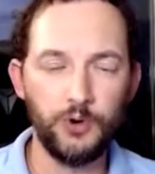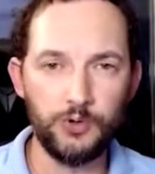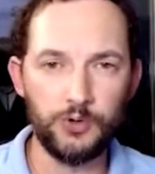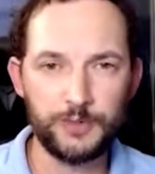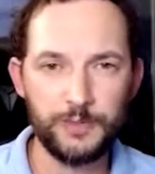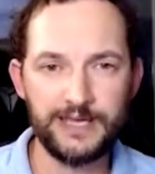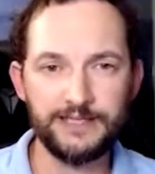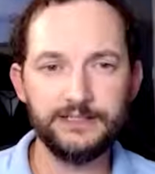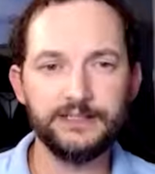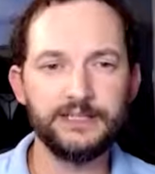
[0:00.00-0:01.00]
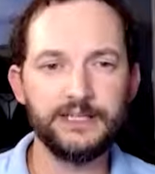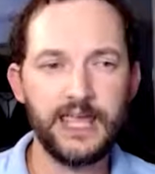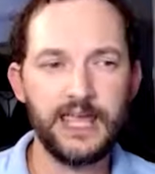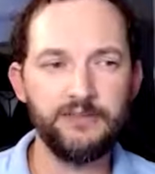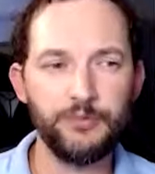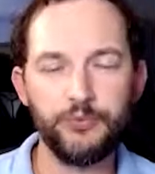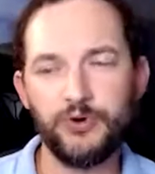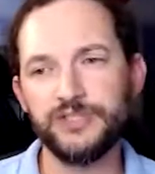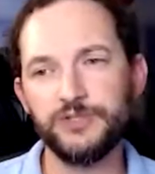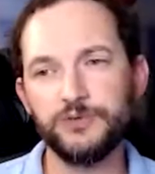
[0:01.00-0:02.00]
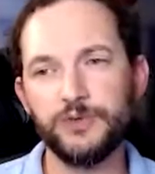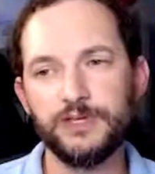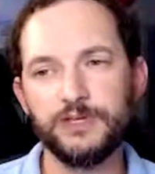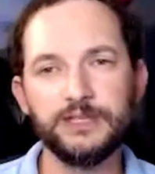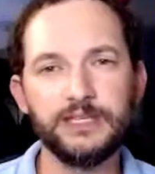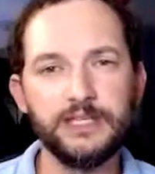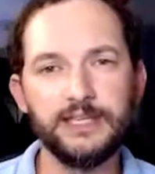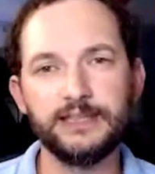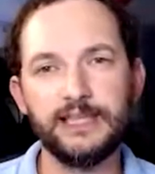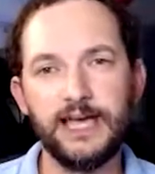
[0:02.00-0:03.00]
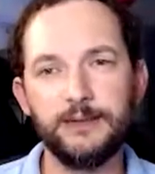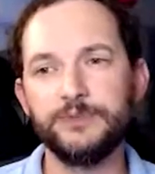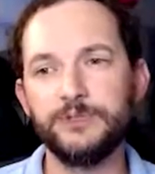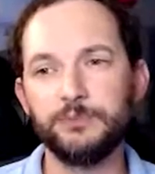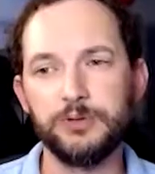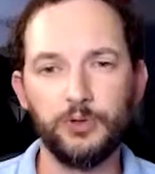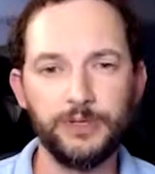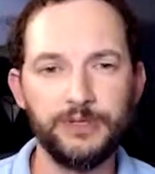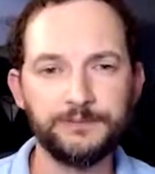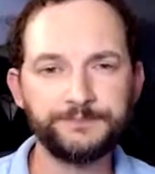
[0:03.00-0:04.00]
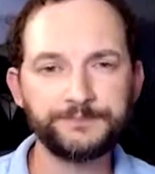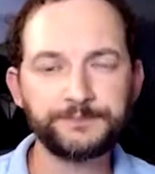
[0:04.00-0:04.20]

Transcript: automated and ever present within the GitLab deployment.